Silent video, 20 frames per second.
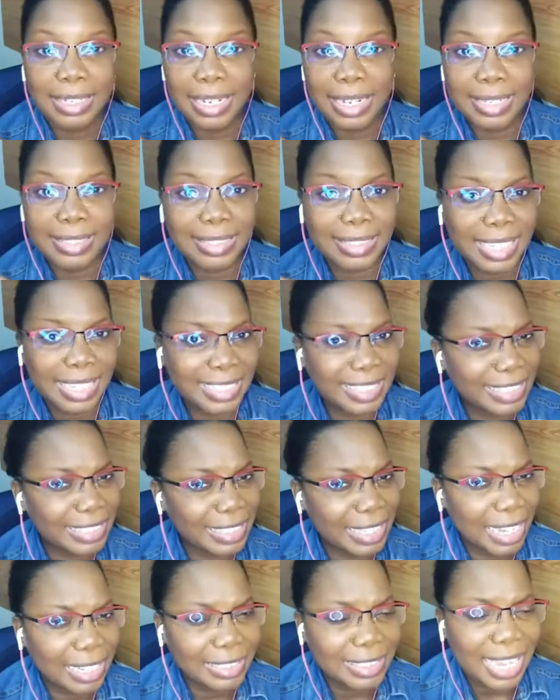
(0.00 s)
Is
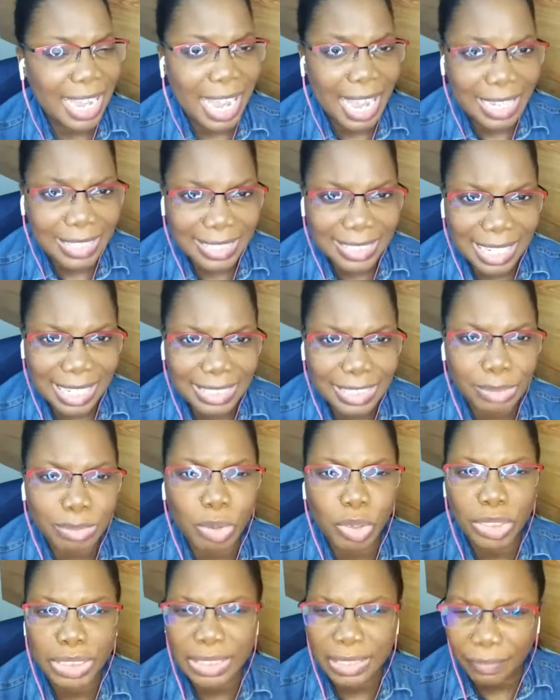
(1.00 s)
this a task that's
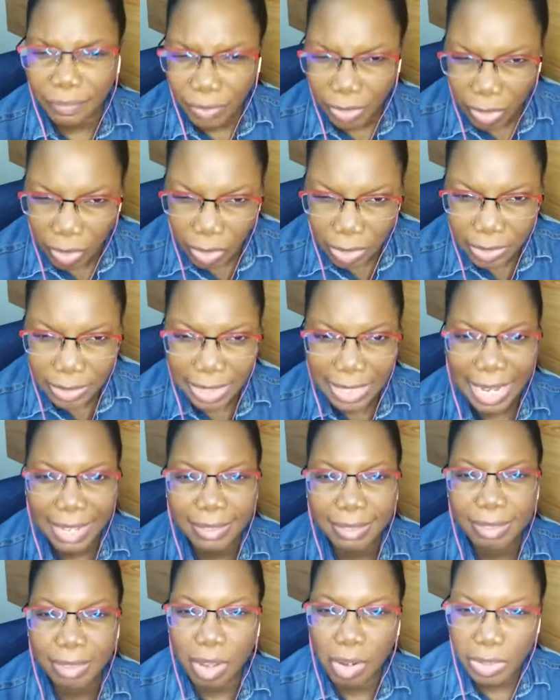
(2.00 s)
more difficult than I
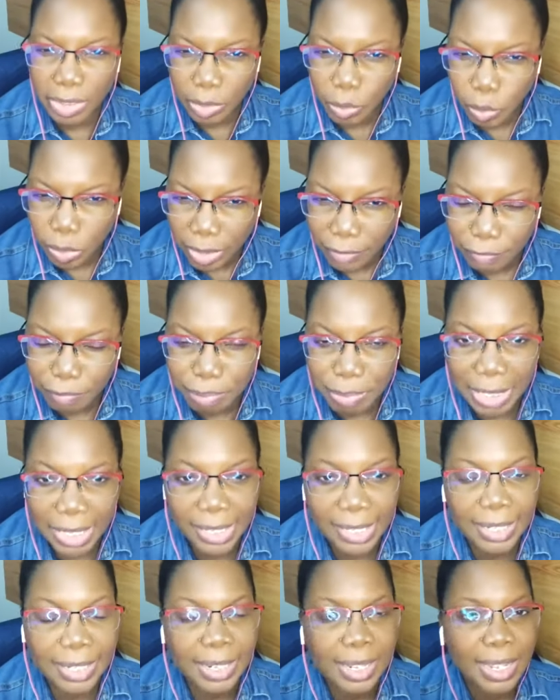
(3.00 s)
thought it would have
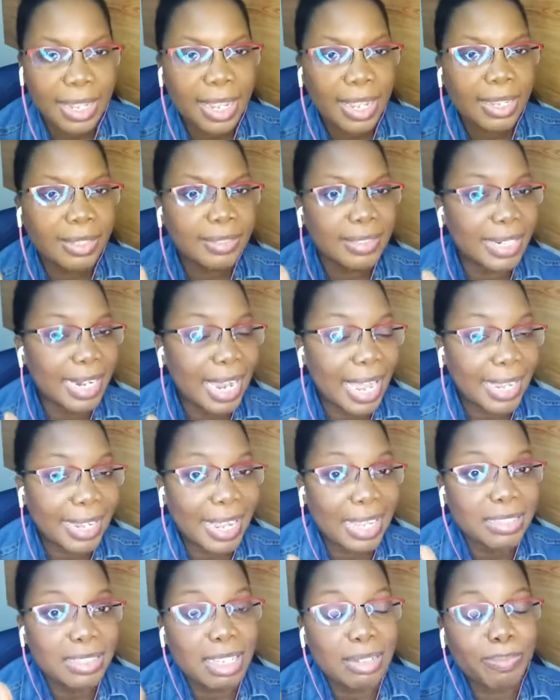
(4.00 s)
been? Did I
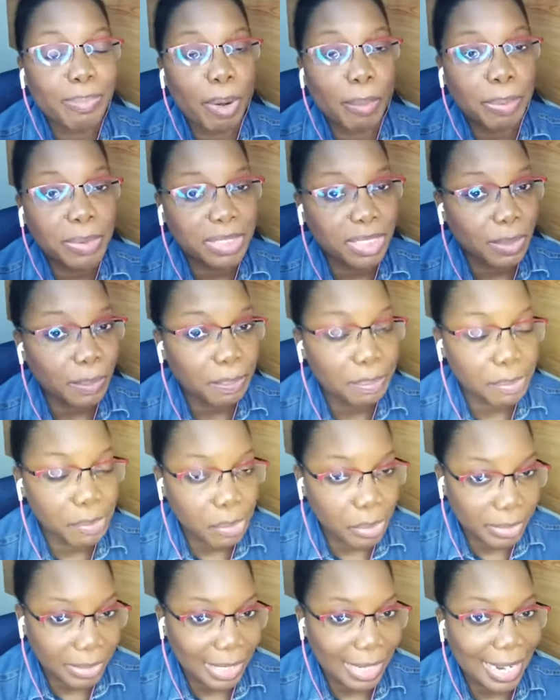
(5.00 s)
get the proper
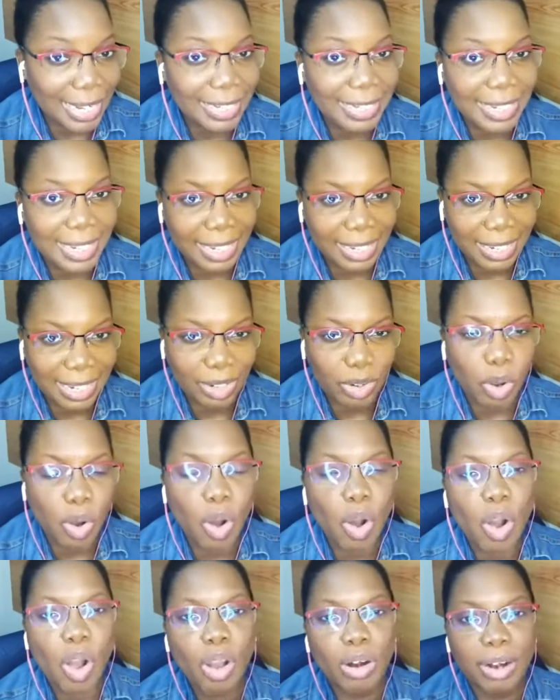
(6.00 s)
support that I needed?
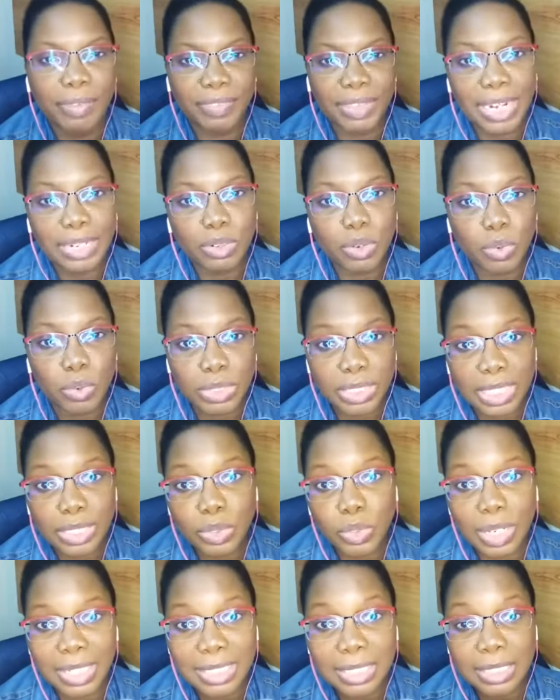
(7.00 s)
All of that goes
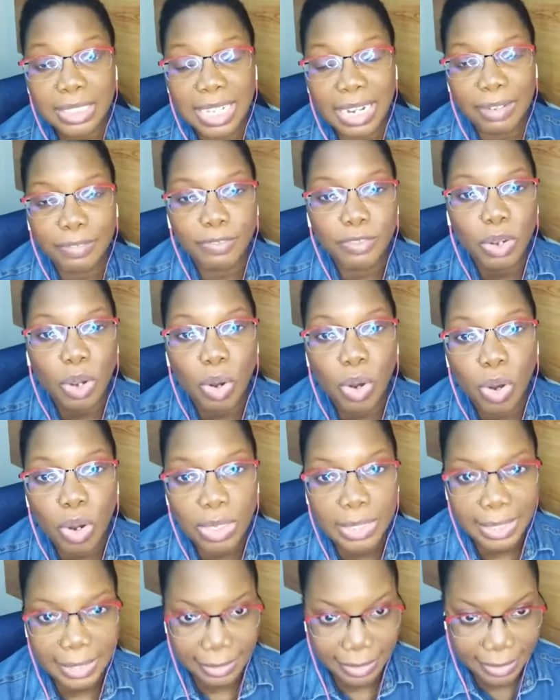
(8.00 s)
into a
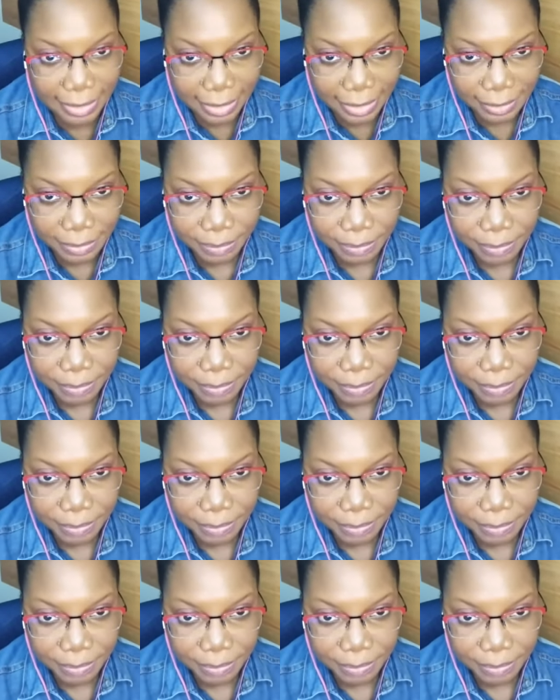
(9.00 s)
self-audit.